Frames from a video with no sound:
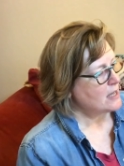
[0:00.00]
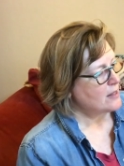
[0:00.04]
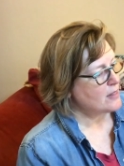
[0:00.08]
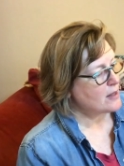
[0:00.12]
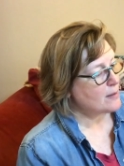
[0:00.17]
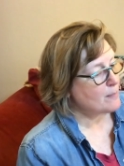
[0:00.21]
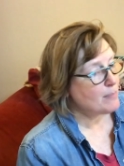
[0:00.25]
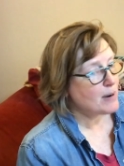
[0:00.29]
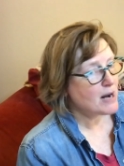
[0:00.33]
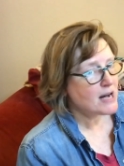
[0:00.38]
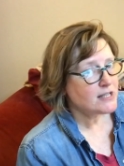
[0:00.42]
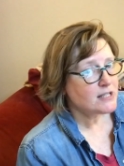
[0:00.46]

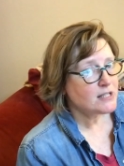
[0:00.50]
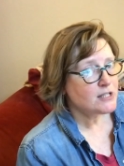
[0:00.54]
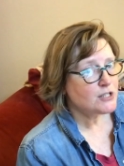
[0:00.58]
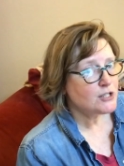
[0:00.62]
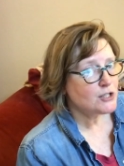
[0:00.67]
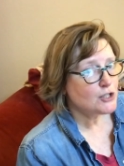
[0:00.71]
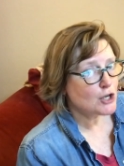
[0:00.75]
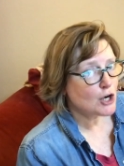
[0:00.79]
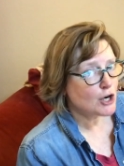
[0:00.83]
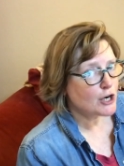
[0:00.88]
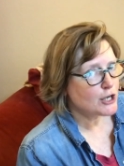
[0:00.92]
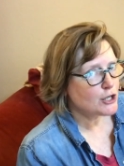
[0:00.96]
the bus
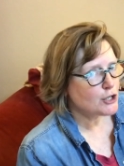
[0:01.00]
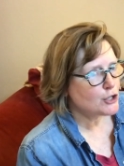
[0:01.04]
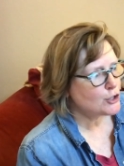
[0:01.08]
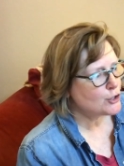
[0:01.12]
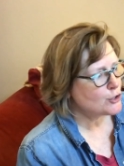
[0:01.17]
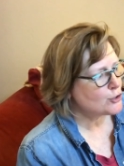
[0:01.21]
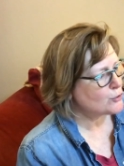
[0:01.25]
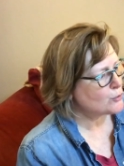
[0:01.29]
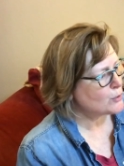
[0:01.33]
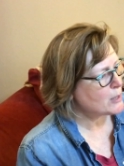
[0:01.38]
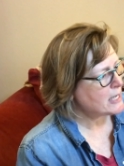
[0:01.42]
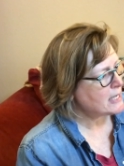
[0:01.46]
started
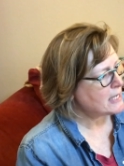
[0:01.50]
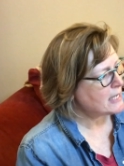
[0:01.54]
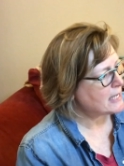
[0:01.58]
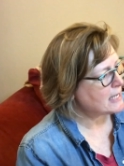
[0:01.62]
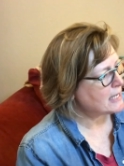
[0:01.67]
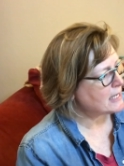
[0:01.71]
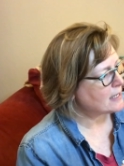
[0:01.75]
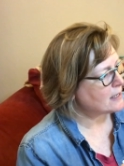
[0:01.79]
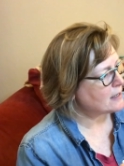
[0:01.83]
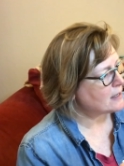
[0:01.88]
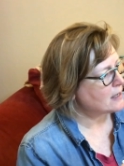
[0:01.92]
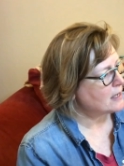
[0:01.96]

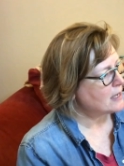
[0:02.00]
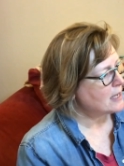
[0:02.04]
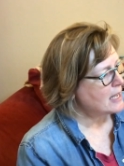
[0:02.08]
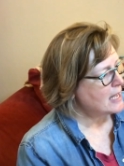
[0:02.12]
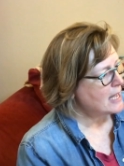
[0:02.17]
shrinking